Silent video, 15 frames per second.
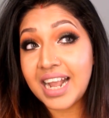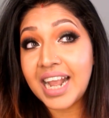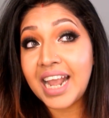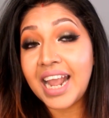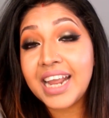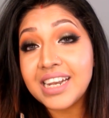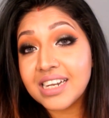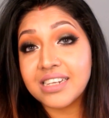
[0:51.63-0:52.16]
I
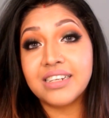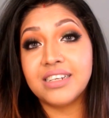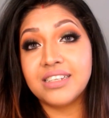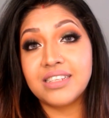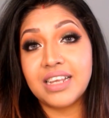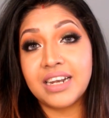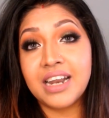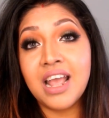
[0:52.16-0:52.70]
hated
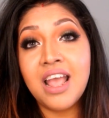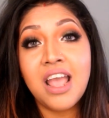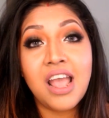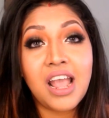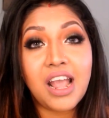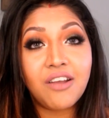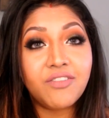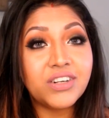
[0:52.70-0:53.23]
this, and
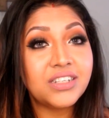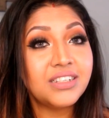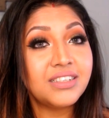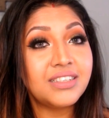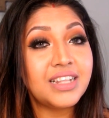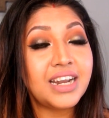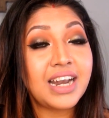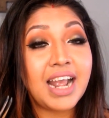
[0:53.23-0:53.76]
ever
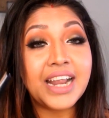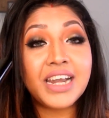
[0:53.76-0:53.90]
since then,